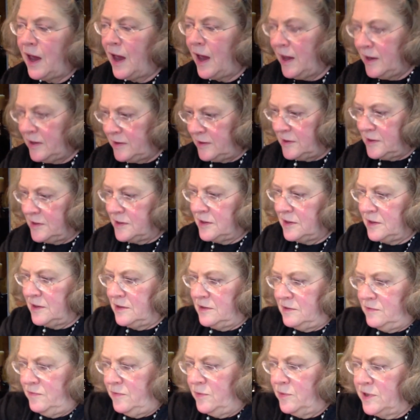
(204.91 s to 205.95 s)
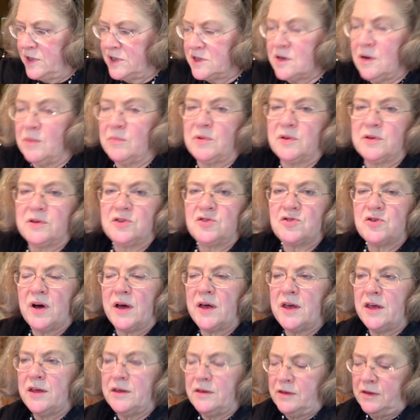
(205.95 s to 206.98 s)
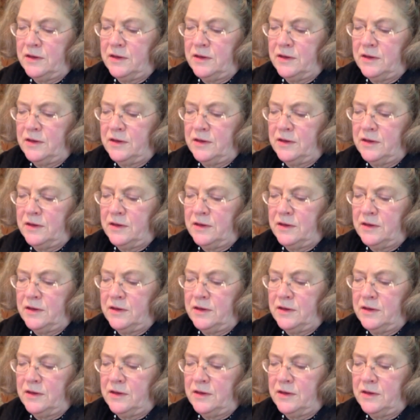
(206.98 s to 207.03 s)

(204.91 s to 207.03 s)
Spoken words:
And indeed, for example, the dry